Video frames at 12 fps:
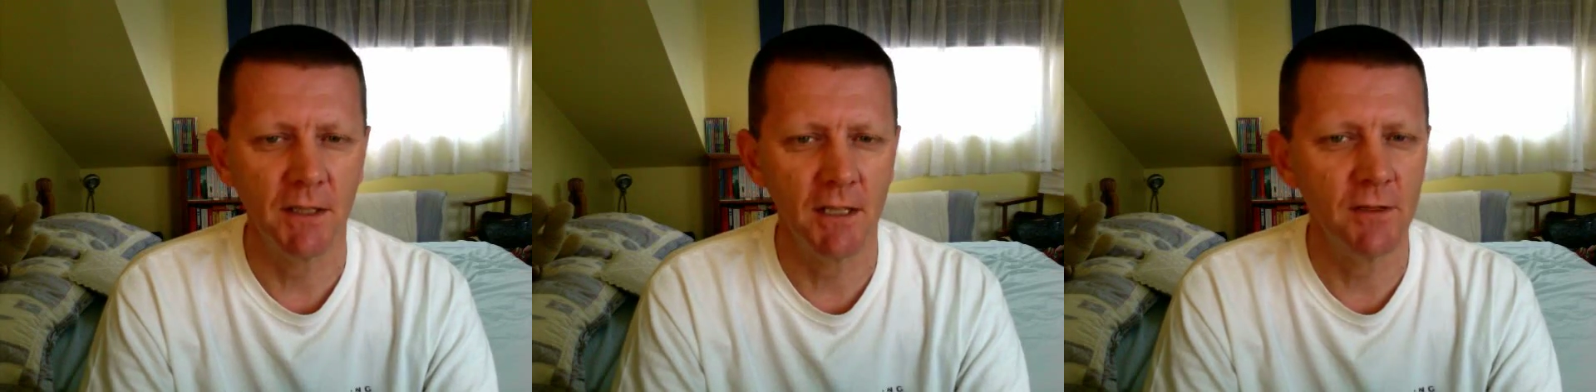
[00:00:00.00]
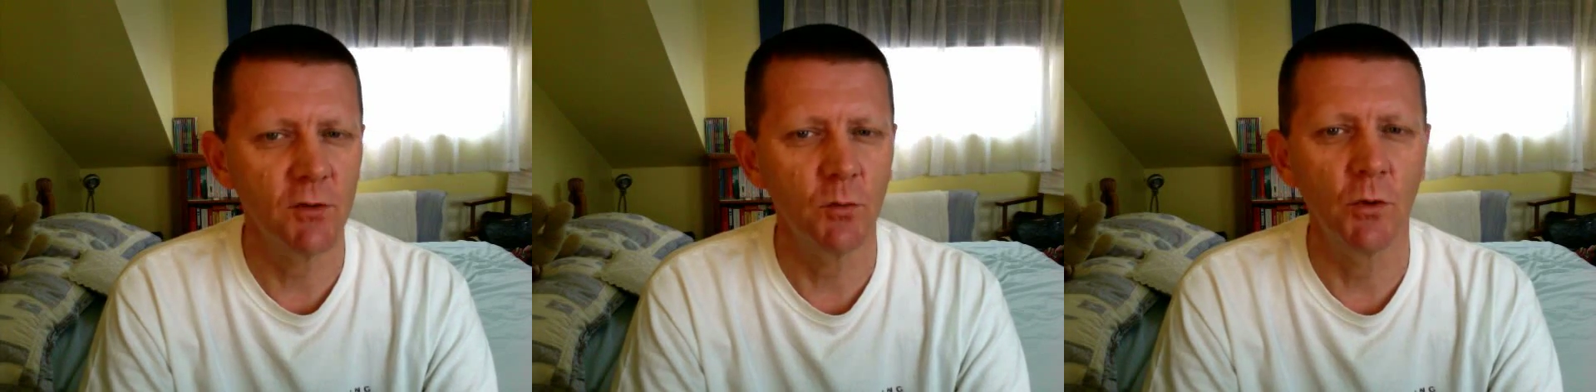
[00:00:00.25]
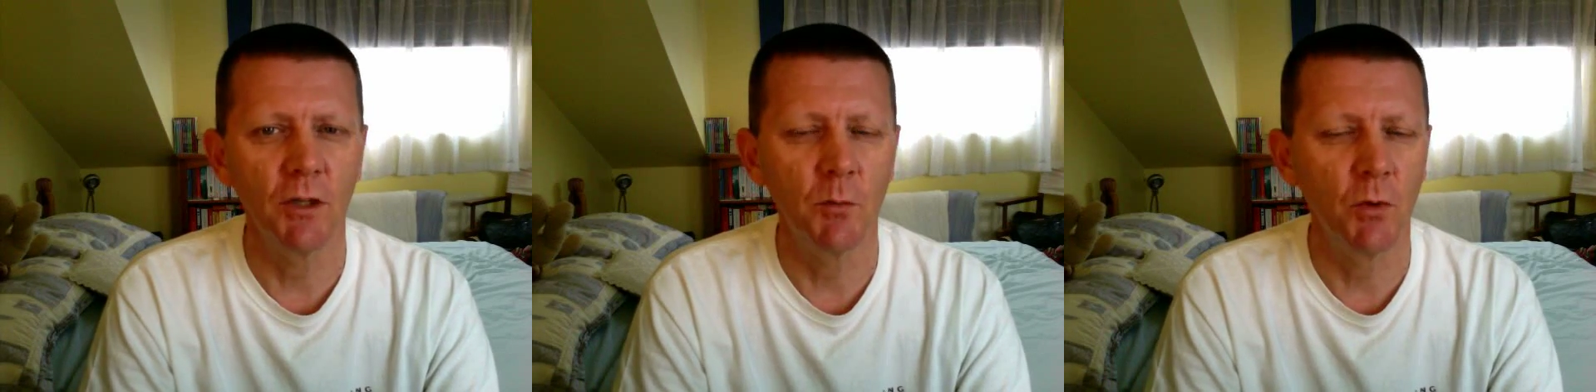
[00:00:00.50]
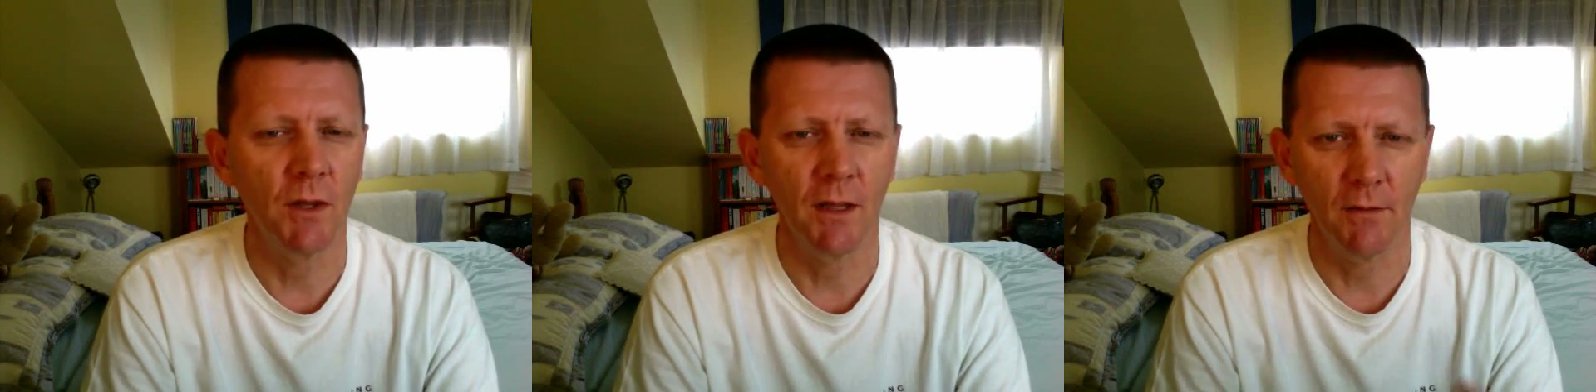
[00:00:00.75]
be careful what you
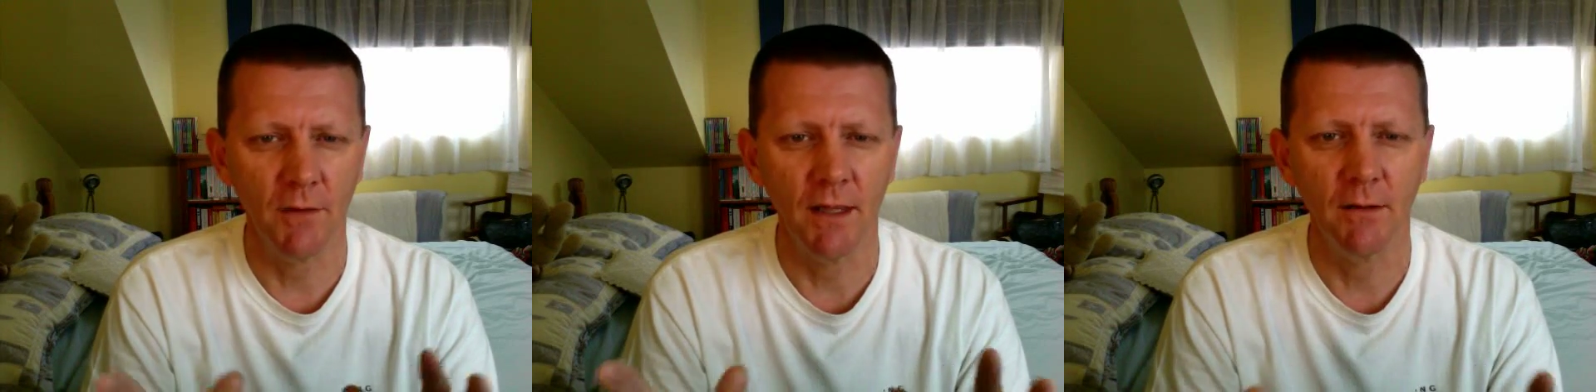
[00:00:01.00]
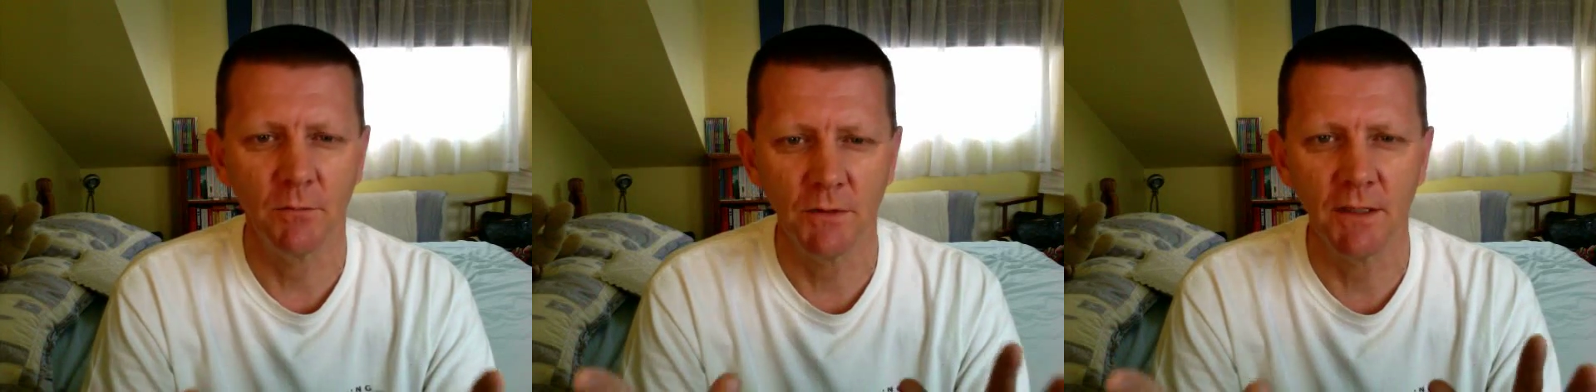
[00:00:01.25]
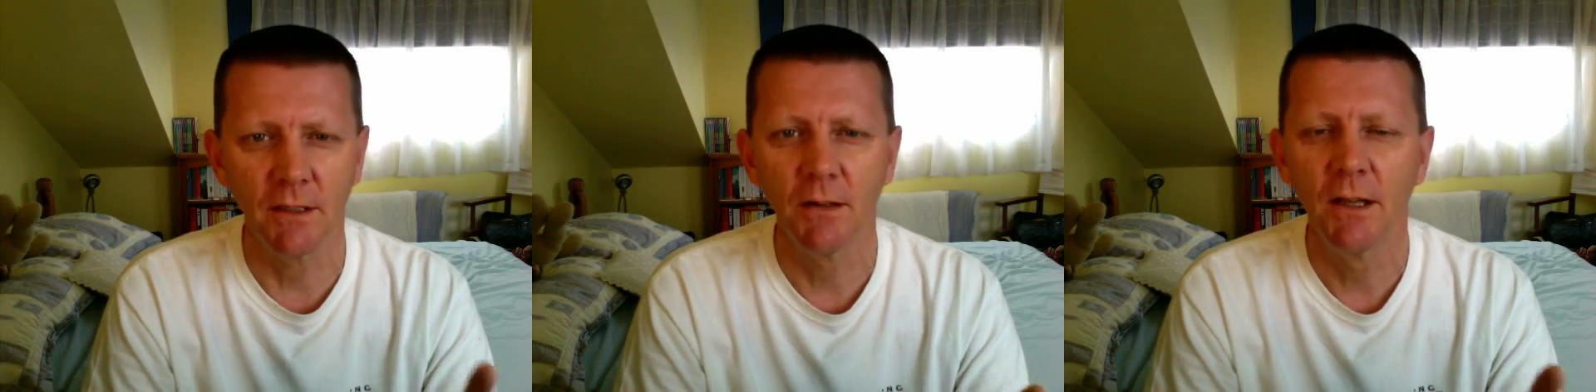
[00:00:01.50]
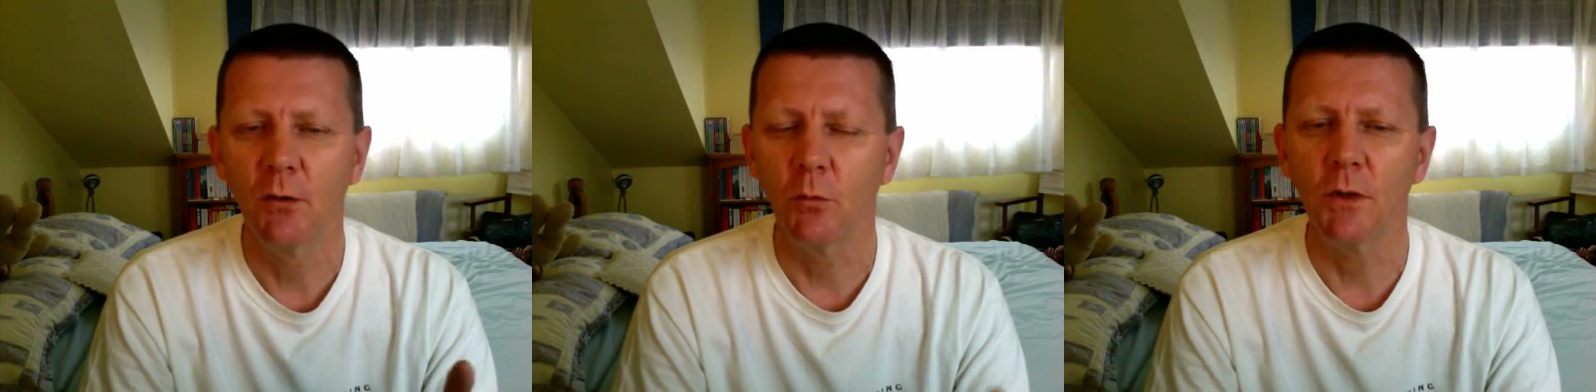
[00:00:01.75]
put out there. You know,
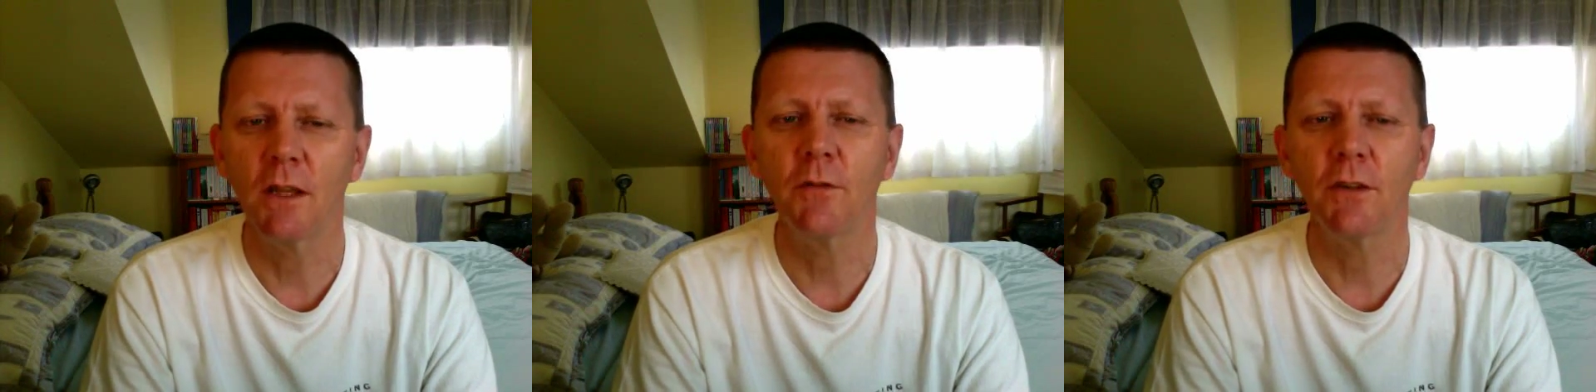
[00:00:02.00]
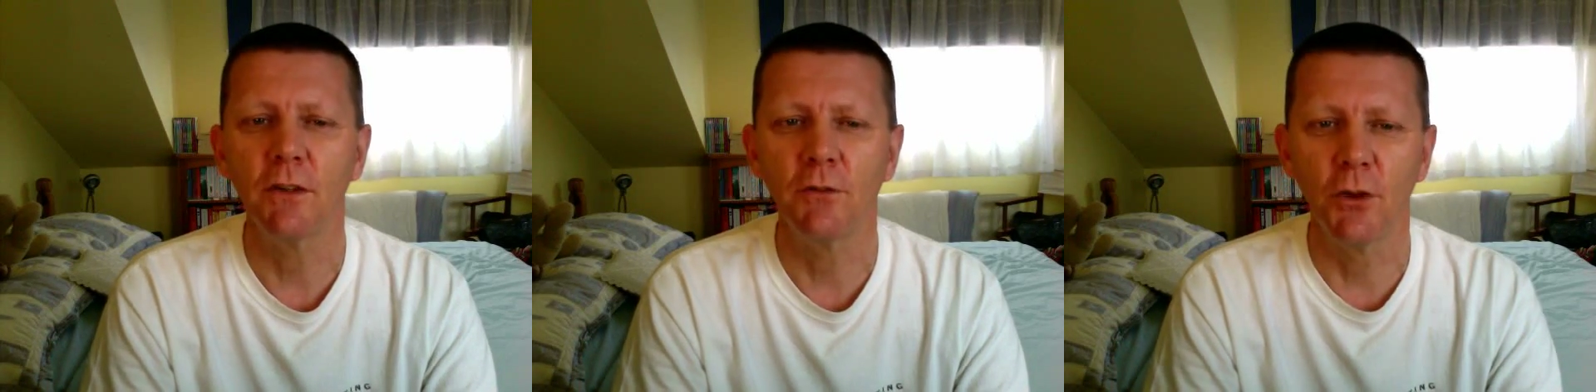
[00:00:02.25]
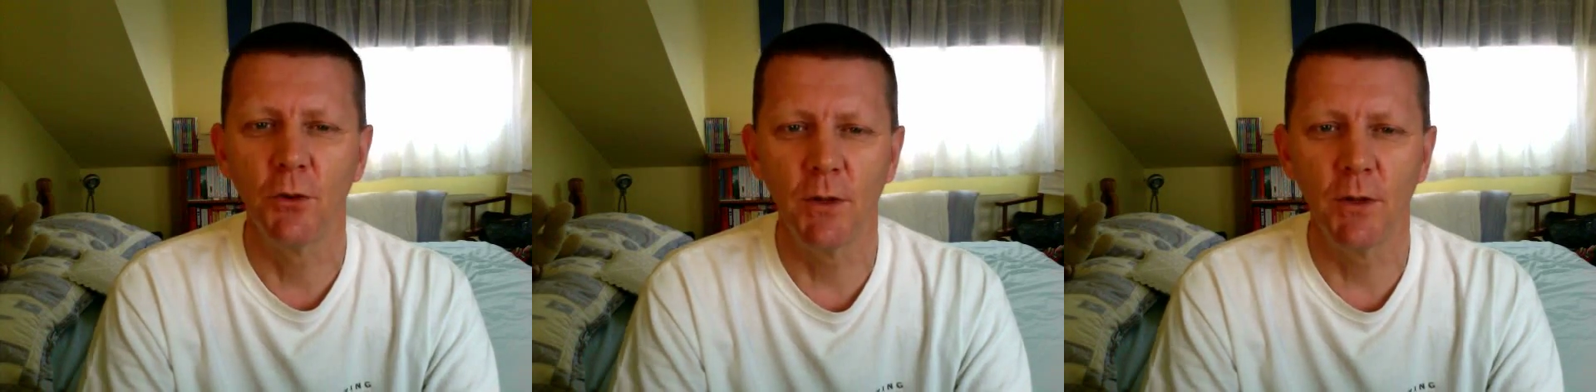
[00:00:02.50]
whatever you do